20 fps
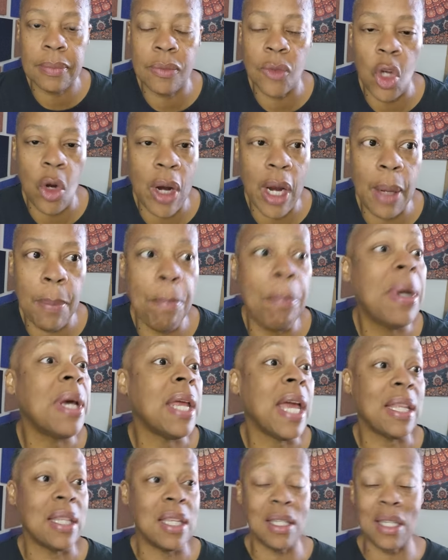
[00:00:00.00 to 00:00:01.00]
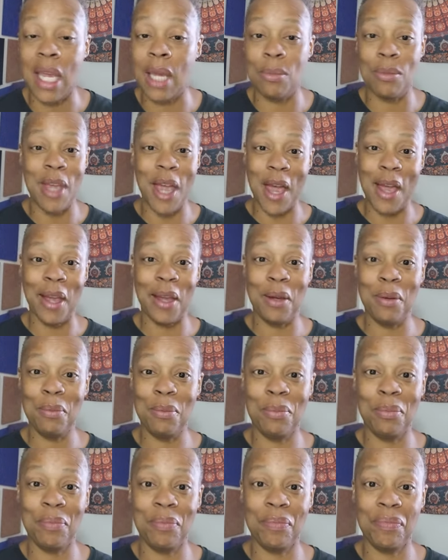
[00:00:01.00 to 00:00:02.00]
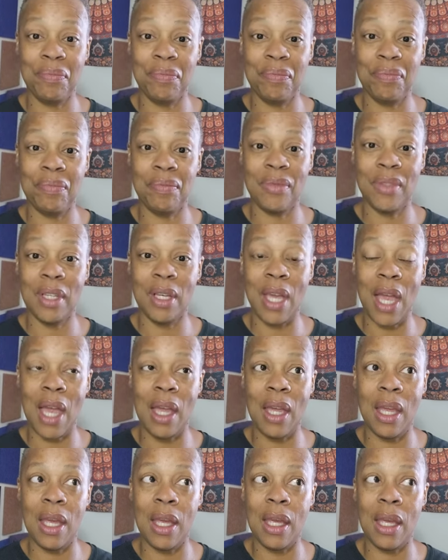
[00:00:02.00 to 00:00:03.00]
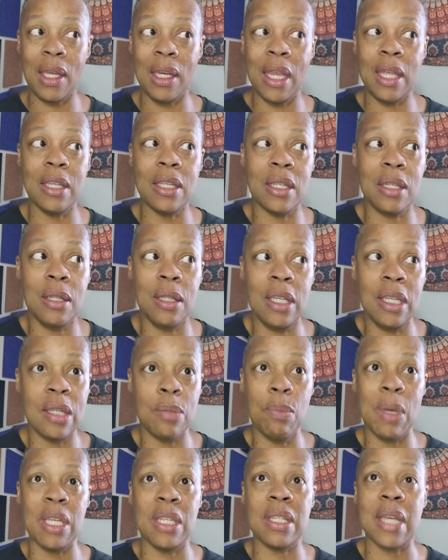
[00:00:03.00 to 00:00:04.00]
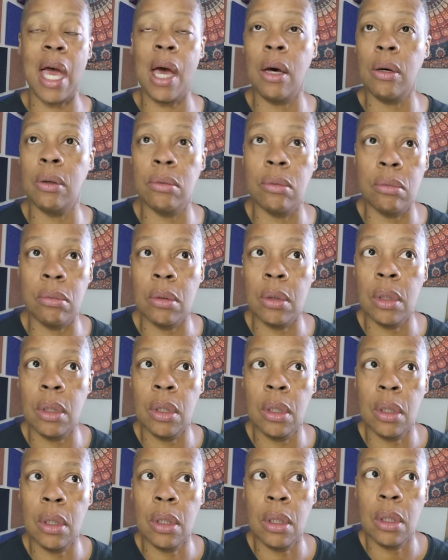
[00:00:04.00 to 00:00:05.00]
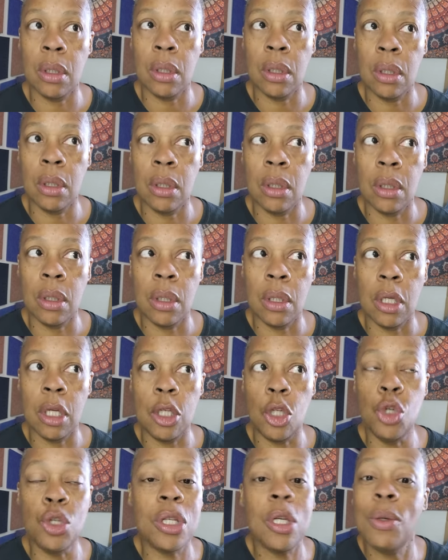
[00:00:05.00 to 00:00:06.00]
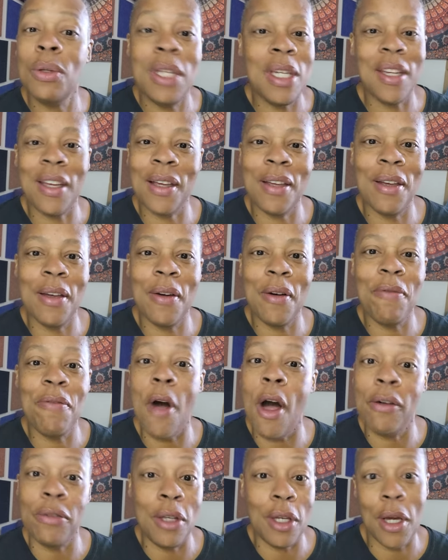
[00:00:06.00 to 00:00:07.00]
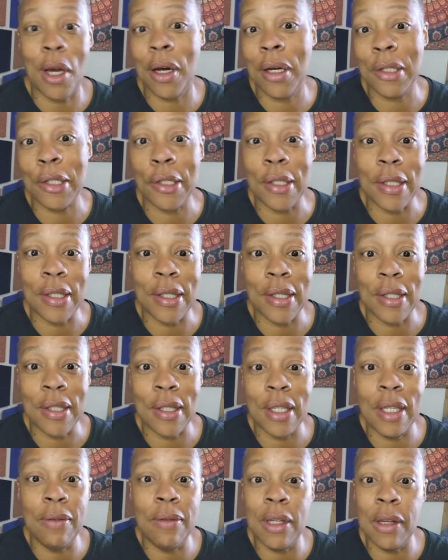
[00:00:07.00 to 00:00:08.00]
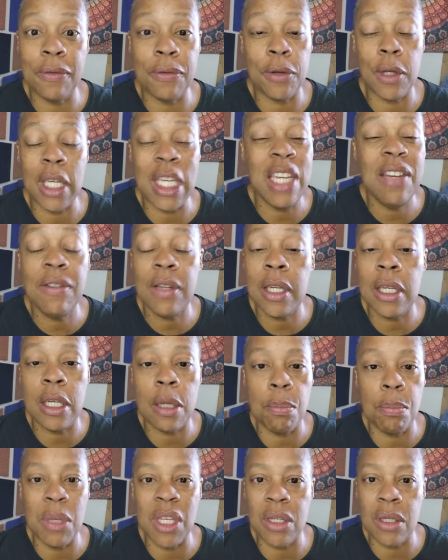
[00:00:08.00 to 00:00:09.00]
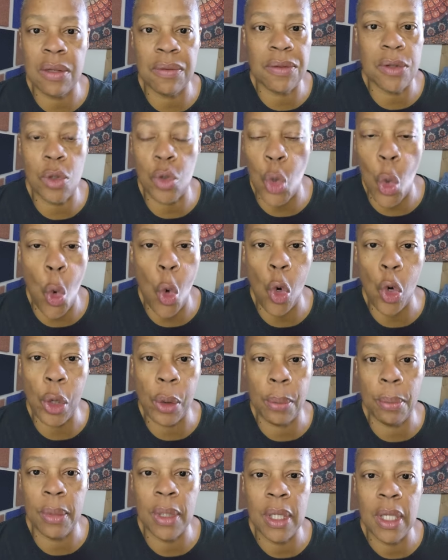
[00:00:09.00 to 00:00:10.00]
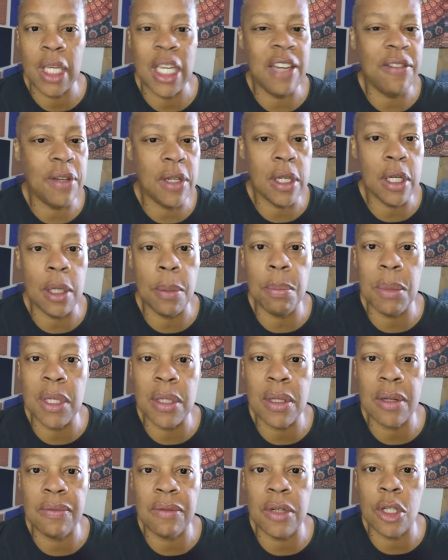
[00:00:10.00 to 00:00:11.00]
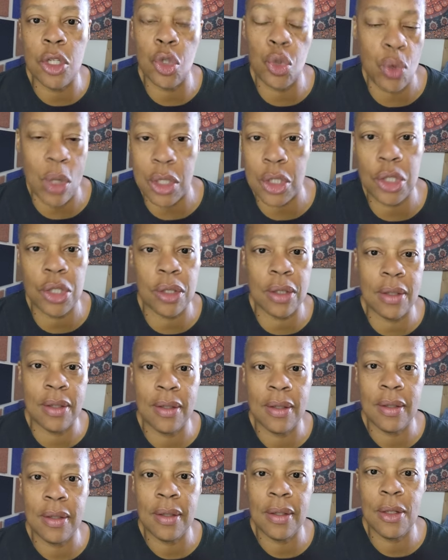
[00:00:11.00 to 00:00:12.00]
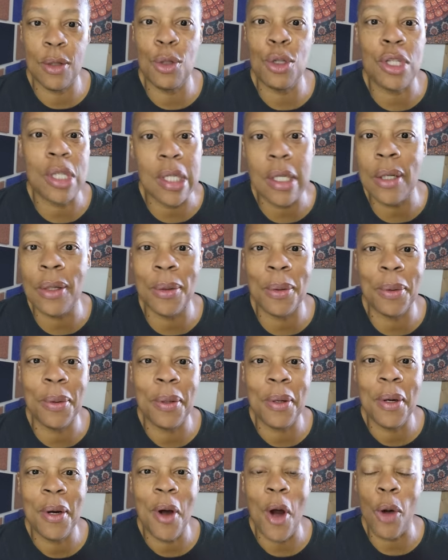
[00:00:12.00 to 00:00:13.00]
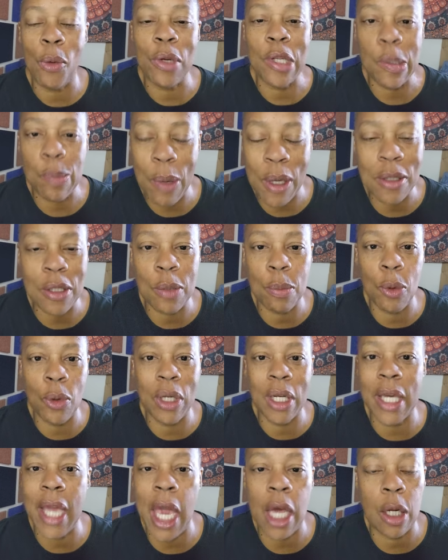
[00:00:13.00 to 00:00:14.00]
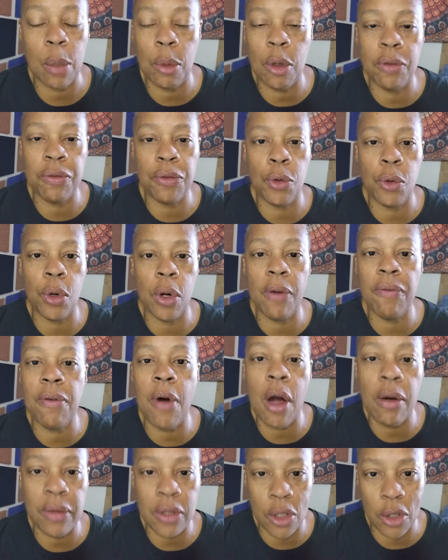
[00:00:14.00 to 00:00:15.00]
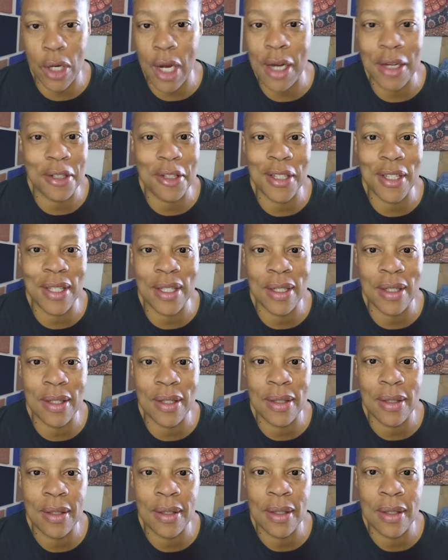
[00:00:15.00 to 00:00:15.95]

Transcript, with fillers: All right, but at the same time, and it's, this may sound, you still need to evolve your consciousness, even if even in the midst of storm, even in the midst of destruction, you still are responsible and accountable for evolving your consciousness.